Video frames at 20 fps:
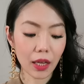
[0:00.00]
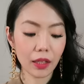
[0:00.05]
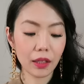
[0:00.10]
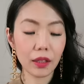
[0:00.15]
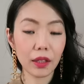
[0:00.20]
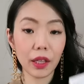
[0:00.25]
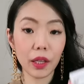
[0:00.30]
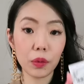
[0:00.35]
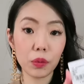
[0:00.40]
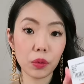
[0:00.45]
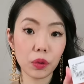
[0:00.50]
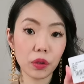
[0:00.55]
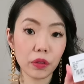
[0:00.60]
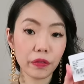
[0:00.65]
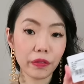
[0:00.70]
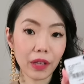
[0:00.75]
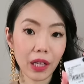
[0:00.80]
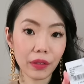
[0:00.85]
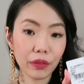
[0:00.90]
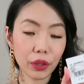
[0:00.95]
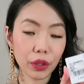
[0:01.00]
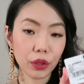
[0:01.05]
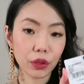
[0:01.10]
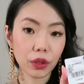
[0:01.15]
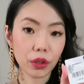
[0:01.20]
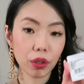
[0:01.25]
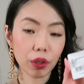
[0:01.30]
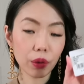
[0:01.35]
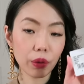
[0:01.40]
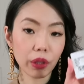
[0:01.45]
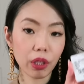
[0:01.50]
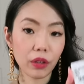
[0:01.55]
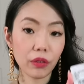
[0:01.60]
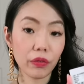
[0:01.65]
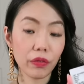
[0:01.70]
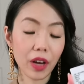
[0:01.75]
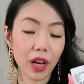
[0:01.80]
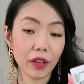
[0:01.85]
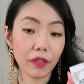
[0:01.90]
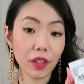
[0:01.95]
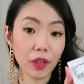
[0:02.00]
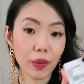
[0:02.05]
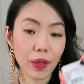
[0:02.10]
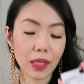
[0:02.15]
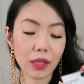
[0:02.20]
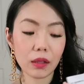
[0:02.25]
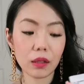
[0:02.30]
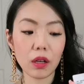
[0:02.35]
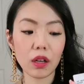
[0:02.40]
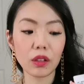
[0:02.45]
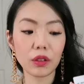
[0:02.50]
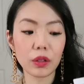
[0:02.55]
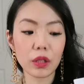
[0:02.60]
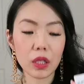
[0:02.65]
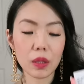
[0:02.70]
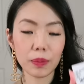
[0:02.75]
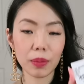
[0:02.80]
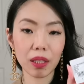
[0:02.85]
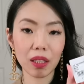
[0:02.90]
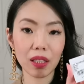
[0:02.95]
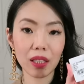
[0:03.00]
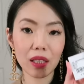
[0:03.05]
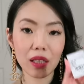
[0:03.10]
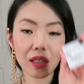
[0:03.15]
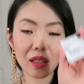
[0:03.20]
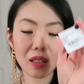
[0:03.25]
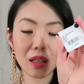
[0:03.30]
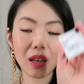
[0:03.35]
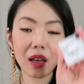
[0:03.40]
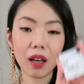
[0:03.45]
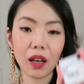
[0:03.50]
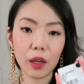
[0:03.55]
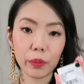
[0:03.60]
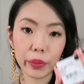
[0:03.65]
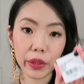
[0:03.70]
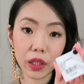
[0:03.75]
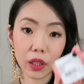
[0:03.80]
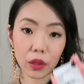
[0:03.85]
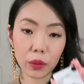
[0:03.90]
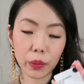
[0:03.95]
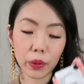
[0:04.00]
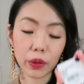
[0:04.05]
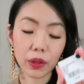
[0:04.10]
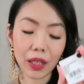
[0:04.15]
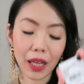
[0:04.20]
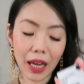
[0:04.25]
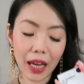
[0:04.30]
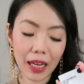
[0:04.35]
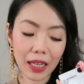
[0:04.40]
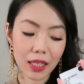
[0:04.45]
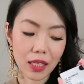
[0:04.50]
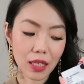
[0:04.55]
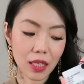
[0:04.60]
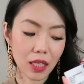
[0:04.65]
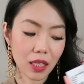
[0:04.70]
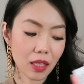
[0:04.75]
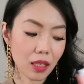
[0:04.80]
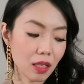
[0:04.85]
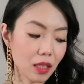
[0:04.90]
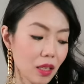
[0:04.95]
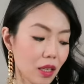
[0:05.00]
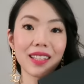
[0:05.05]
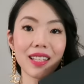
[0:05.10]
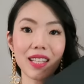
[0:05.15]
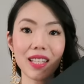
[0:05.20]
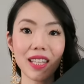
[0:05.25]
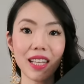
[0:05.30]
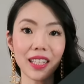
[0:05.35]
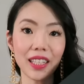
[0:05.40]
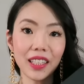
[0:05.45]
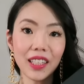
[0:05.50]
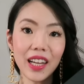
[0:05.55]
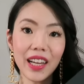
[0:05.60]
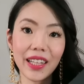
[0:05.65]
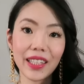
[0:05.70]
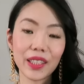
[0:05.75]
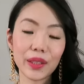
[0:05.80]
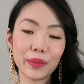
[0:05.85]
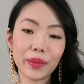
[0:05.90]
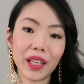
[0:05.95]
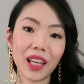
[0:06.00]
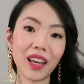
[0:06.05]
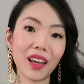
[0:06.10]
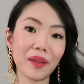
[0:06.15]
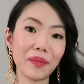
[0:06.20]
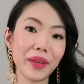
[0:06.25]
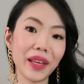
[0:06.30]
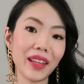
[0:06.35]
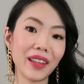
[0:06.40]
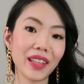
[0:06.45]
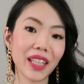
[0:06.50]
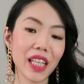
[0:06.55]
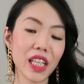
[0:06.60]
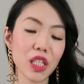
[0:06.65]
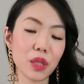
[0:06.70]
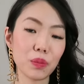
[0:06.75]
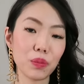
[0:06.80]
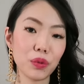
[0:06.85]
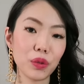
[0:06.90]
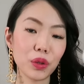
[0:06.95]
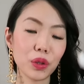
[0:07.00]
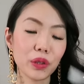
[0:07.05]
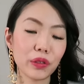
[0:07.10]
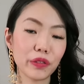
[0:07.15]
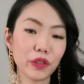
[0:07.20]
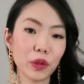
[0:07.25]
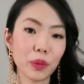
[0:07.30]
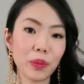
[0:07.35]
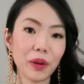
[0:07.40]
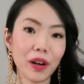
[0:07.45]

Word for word: and they were 525 US dollars plus applicable taxes the second item came in this beautiful